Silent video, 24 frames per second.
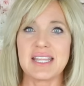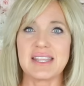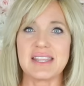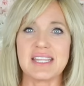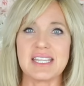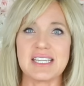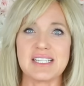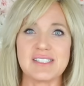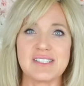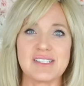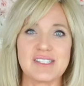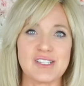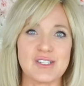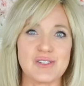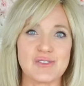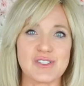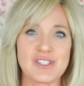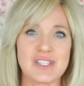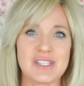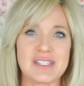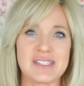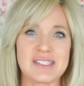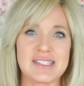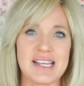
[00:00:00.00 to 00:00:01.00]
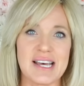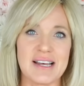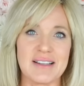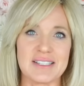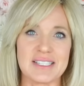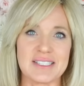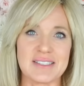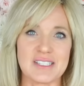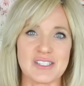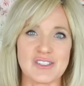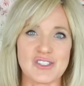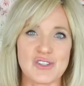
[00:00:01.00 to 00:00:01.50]
These used to sell
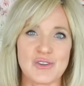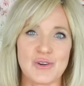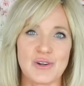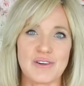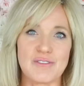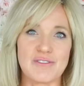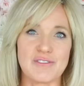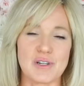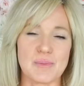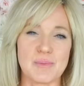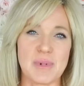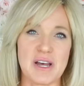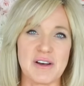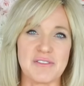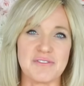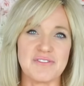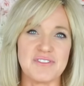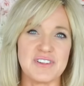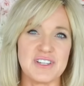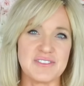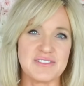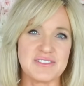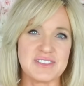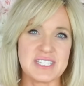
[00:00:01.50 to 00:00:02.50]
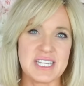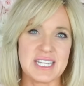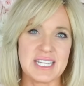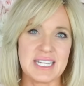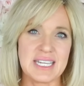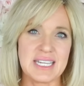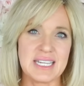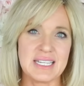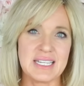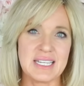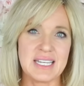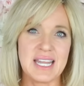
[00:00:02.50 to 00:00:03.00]
in the store for about
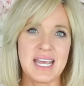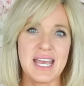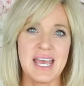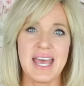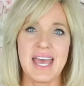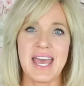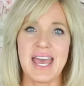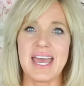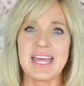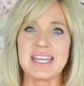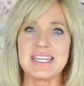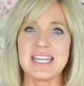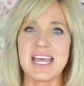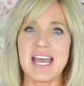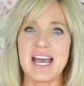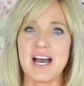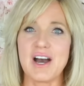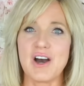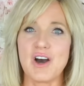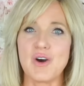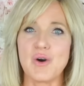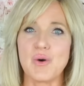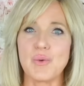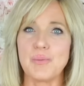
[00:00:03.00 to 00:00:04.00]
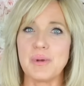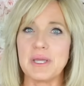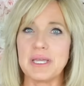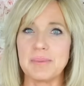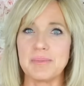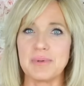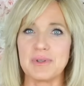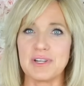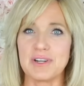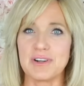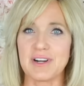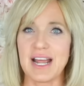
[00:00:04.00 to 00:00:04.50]
$15, and now
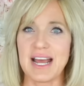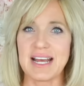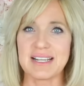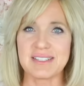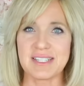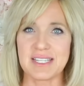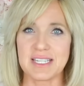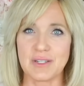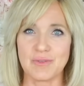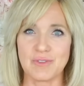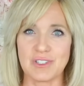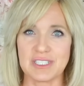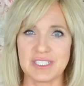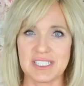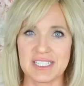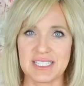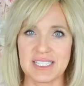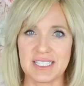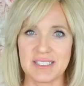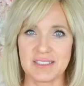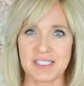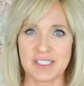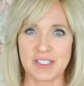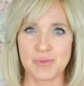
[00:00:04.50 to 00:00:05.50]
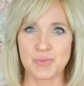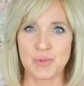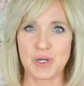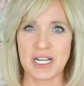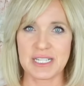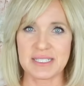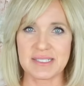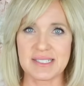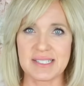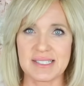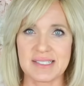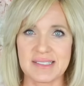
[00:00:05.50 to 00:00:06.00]
people are asking ridiculous
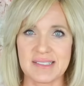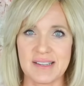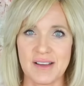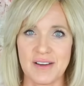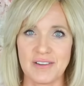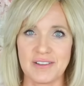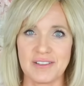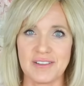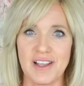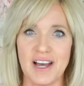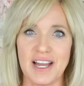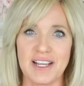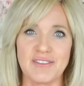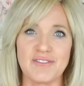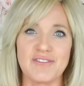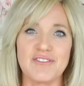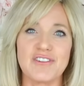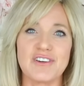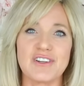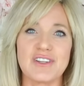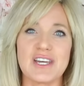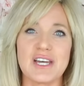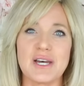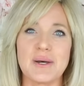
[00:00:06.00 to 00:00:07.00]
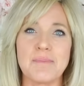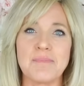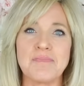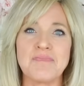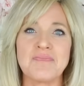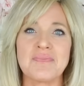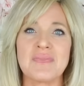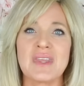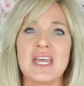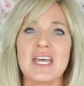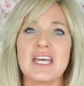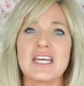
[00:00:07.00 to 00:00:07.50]
prices online for them.
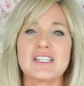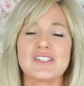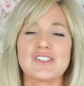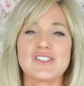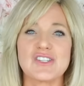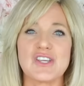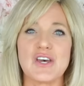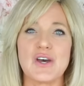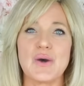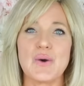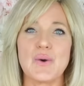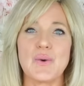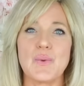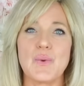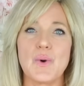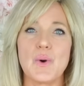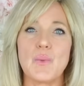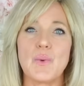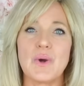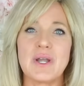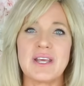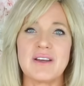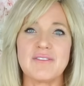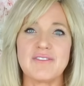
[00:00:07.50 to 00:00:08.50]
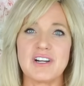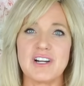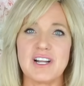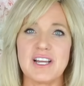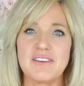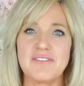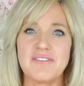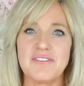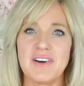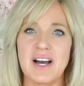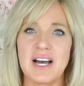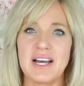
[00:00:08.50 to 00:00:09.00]
So whenever I
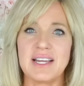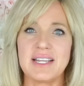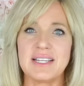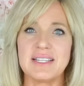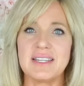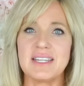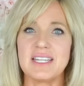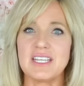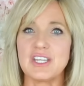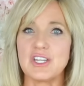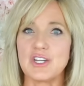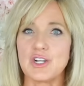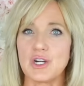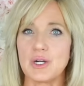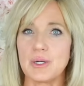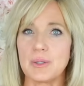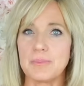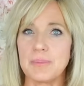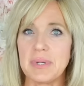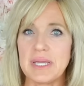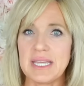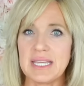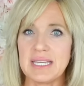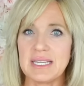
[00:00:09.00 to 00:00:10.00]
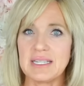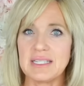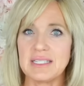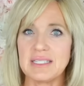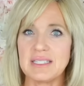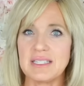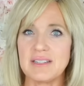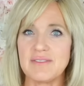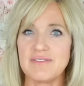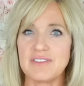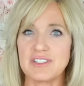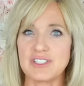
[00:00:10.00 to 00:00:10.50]
find the
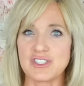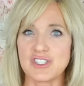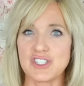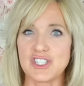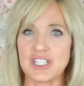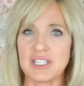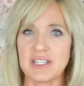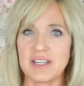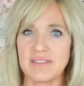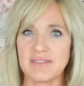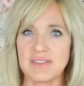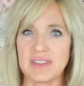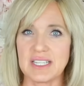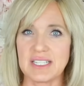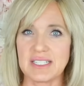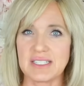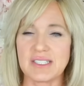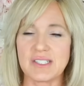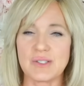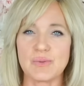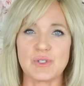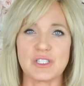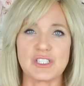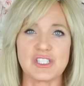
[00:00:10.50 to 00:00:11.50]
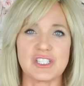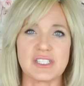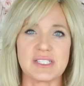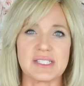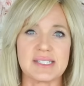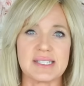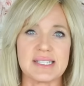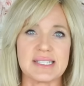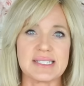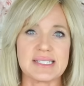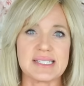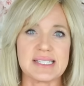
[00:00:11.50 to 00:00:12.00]
European version of this, which is
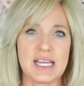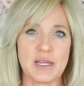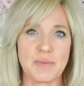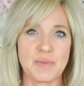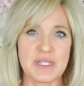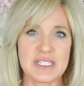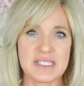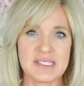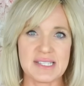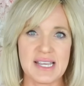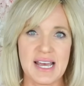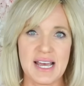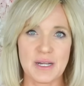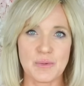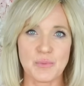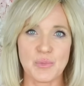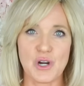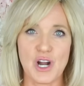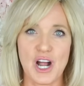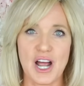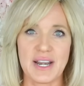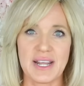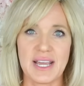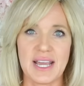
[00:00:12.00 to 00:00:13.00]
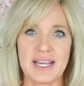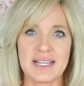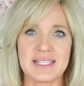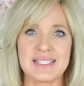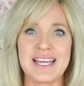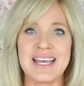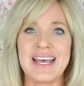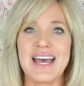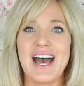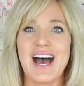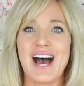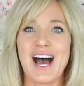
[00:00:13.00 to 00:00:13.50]
the same exact product,
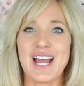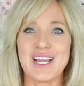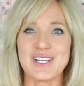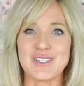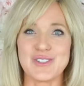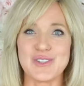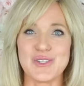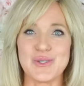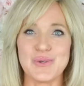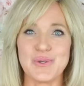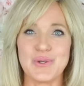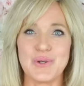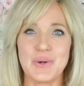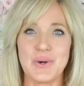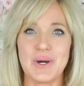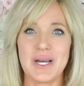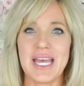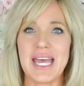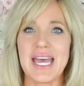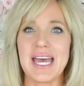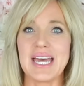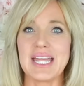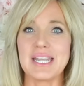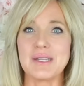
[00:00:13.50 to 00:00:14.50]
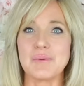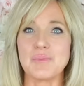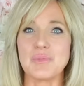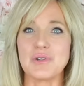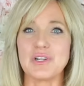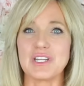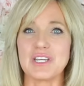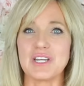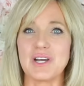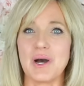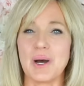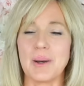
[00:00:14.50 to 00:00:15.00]
I do go ahead and
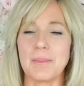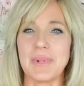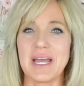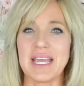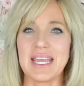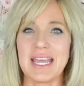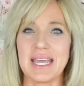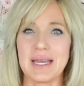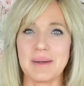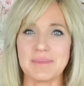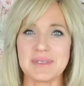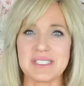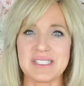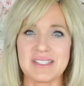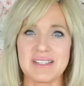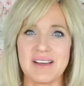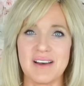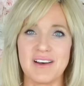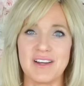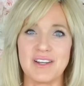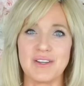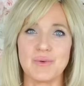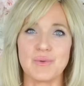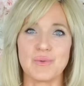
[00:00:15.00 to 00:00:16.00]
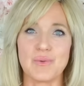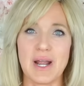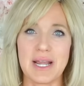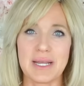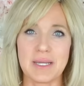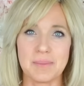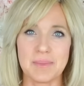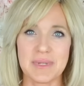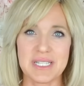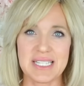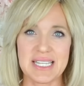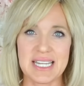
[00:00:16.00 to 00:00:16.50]
put it on my Amazon
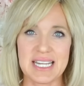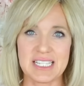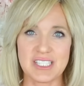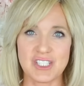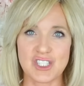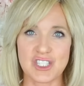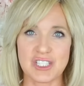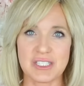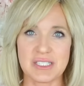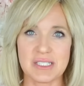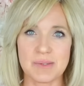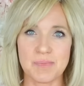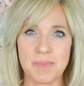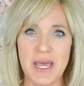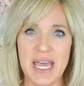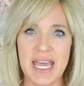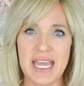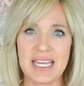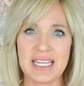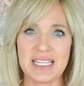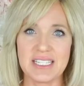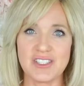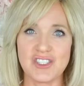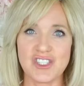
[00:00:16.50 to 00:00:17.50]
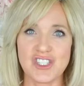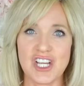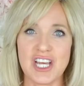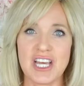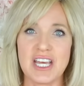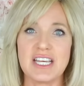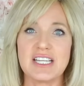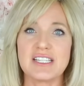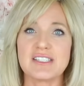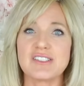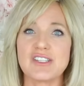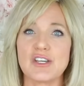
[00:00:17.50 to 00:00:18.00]
recommendations page.
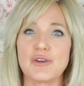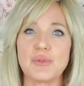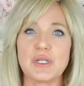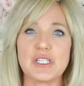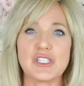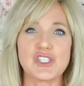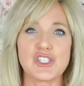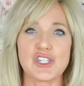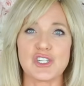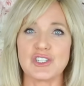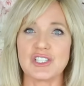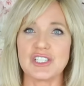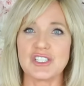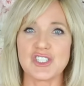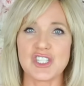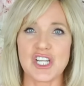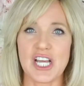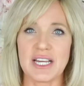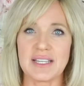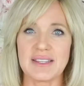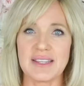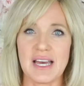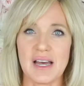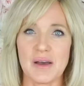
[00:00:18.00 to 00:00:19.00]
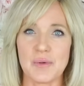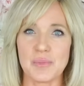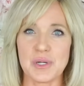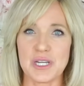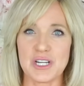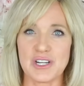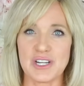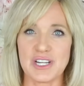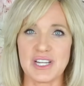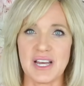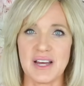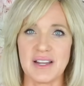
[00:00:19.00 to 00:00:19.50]
So be sure to check that
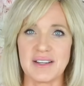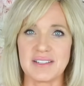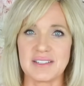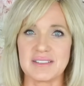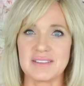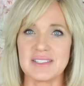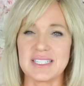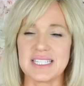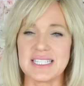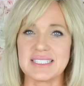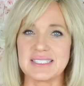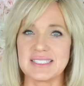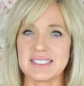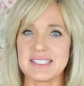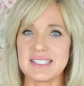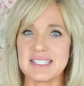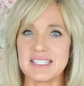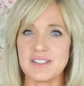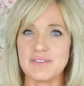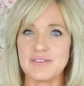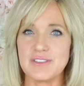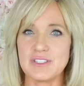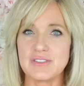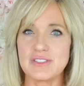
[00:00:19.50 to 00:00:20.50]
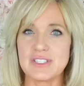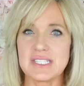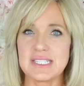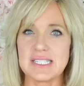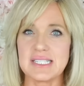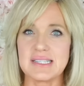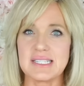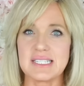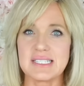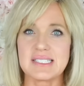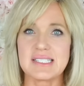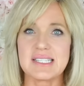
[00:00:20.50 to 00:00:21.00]
periodically and see if you see
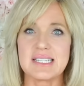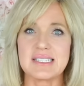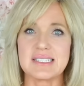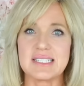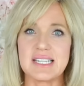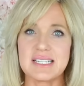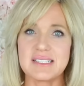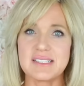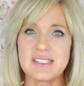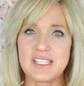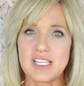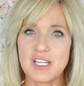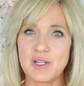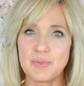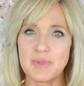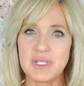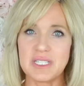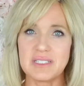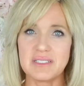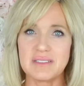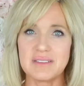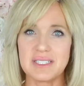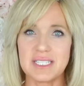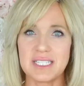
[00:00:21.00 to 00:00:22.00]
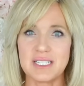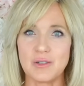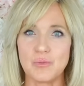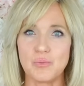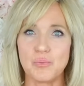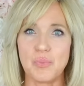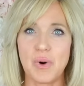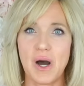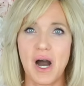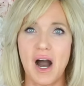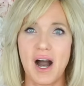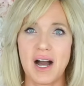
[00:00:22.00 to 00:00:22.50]
this. It does come in a
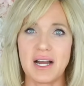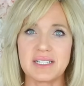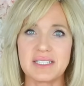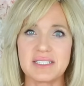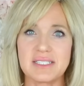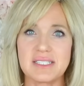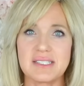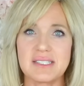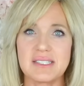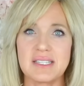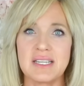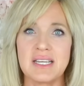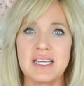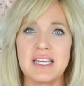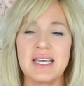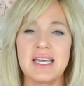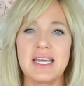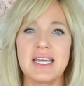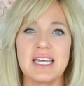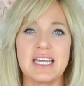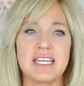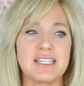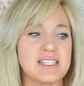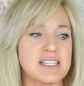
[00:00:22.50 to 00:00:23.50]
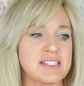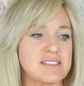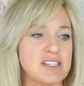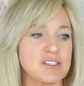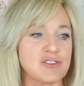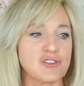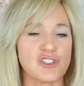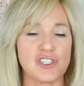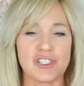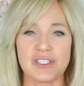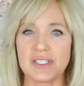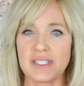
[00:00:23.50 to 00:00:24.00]
little box. It
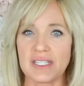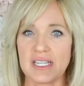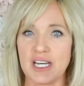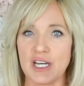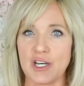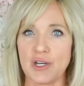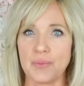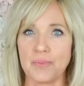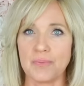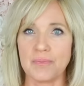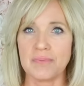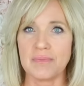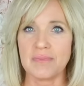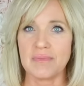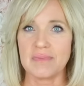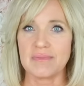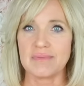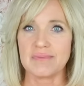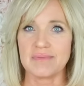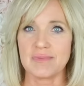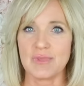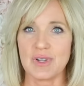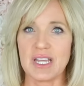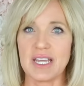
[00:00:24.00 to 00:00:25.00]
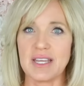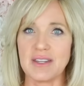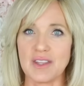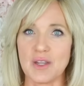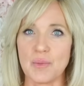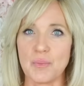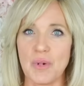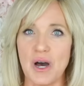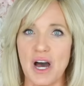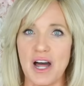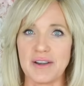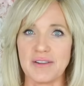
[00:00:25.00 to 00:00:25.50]
doesn't just come in the
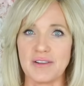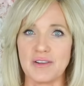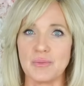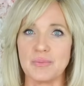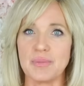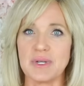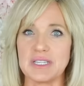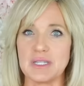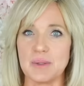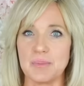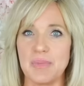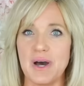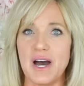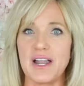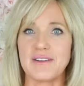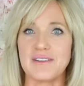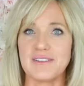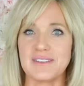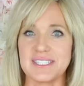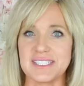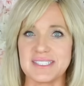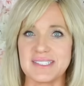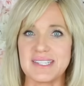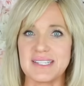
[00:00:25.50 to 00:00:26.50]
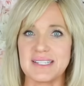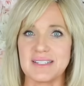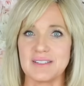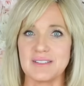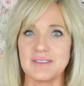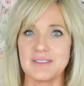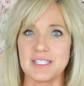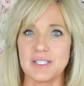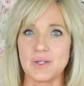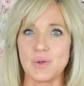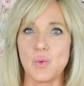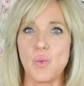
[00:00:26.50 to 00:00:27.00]
bottle, but the bottle is in
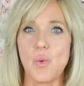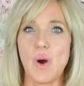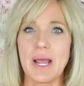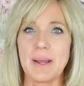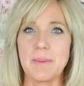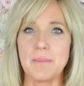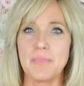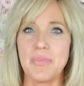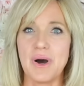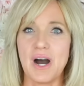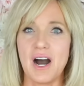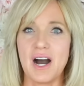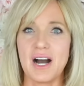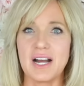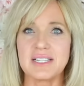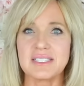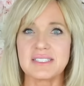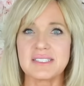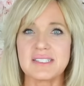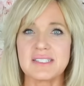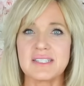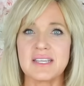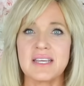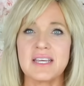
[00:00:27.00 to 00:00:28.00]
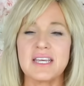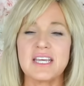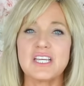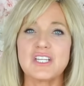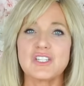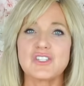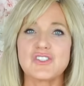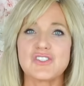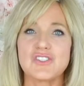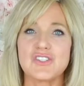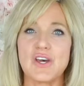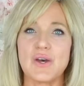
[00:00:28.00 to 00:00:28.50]
a little white box.
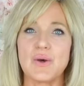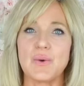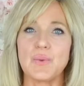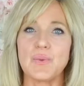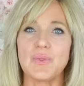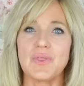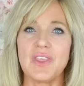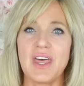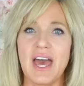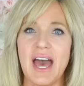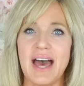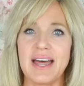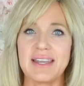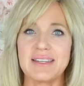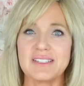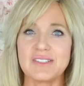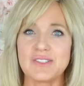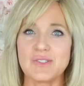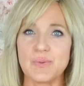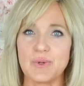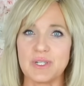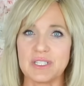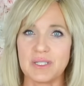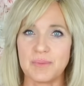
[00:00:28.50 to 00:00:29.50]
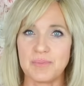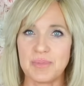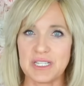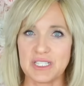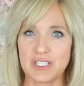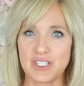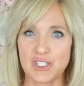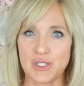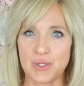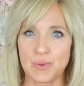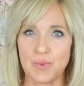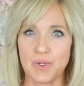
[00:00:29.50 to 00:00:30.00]
So that is what the
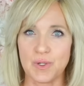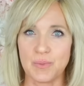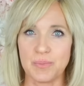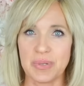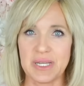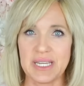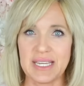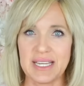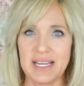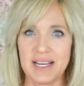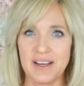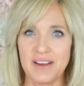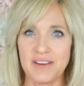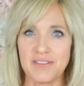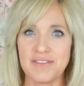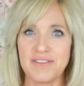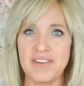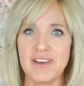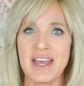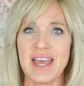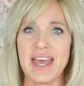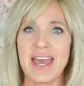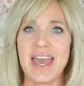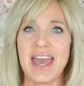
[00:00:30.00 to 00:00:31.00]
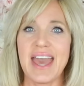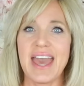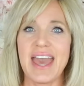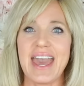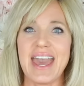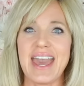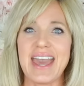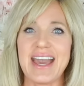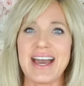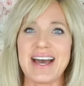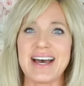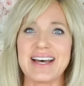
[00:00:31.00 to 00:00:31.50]
picture will be of.
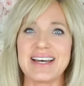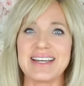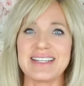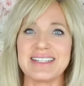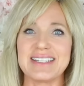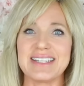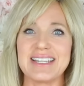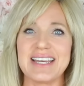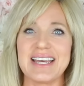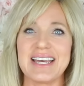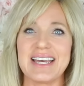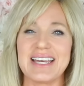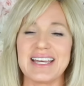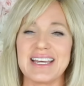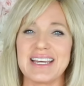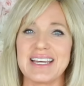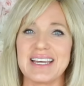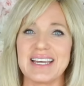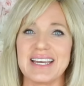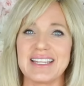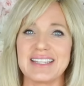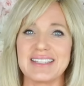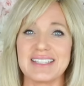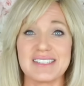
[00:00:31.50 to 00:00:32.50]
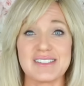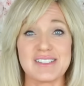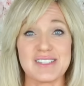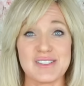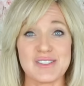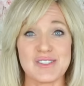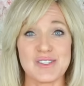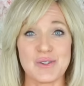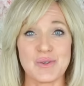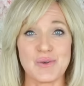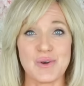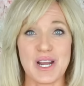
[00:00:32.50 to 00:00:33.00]
And this
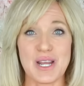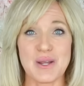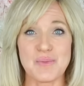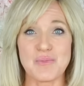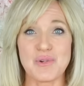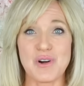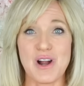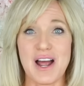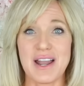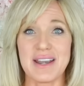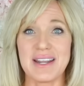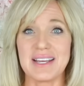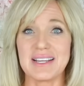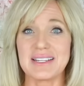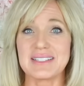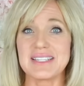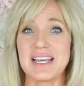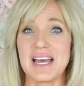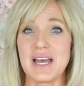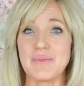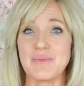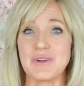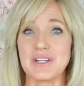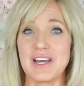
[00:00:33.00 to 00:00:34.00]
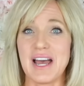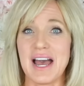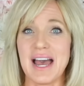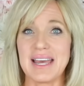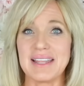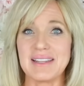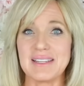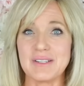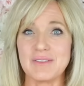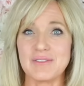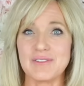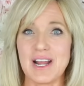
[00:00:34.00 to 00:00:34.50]
is a great product. I would
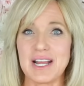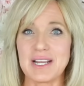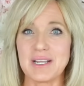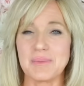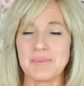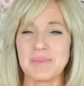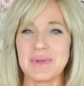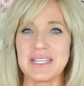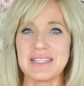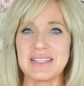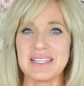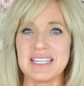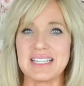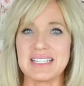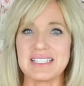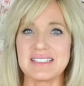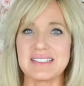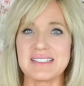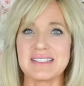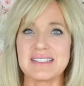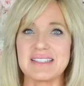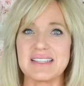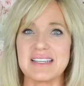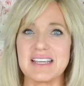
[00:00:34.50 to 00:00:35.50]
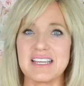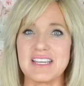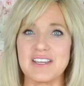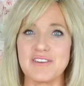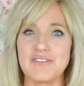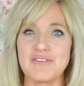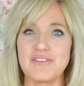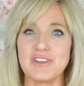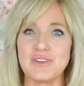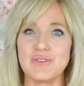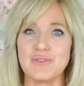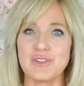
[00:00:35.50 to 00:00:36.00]
highly recommend this
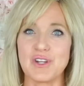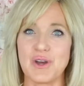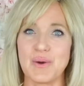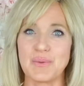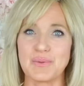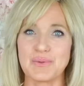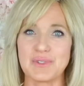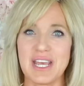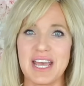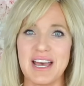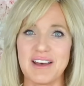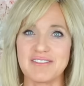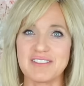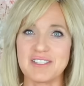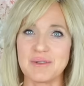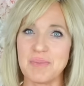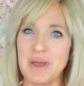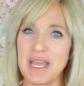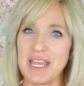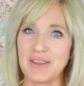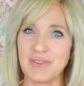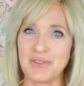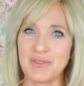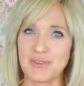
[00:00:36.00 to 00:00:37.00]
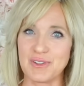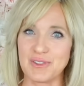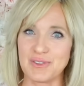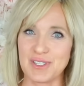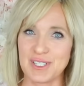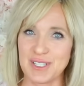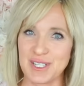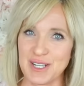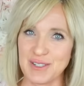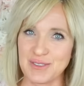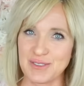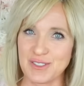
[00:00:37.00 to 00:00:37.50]
if you don't have to pay through
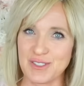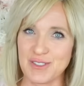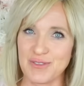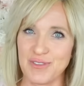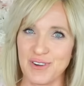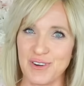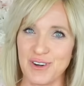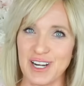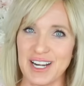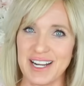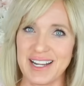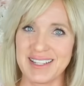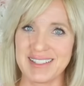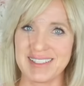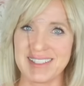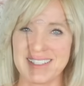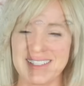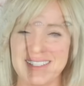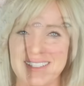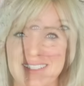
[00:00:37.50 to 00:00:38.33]
the nose for it.